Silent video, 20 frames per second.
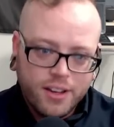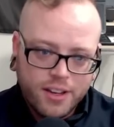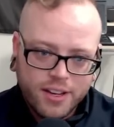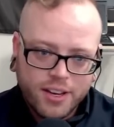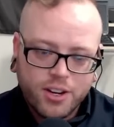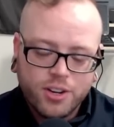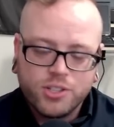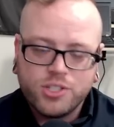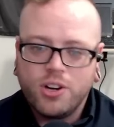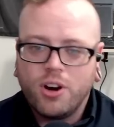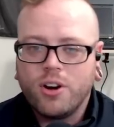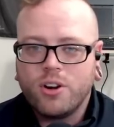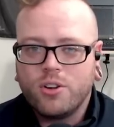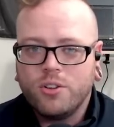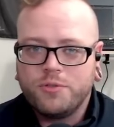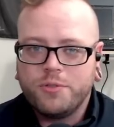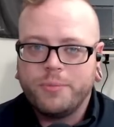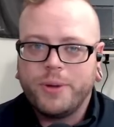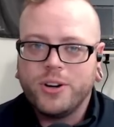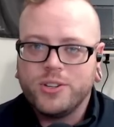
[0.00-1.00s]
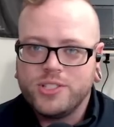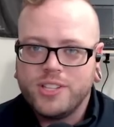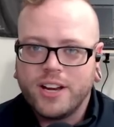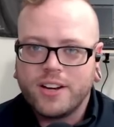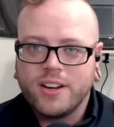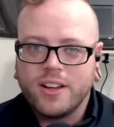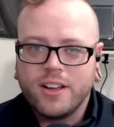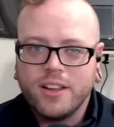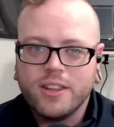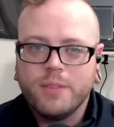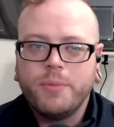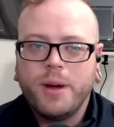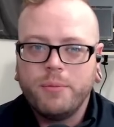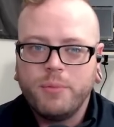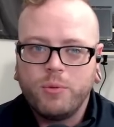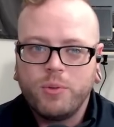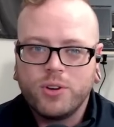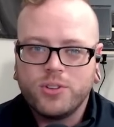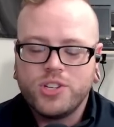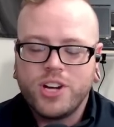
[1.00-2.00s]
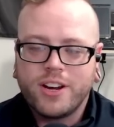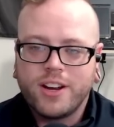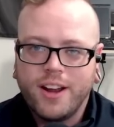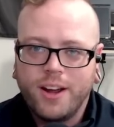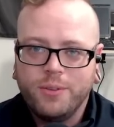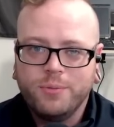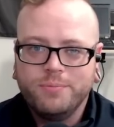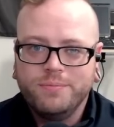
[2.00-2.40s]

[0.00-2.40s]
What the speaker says: here's an article from Ars Technica that might be worth checking out.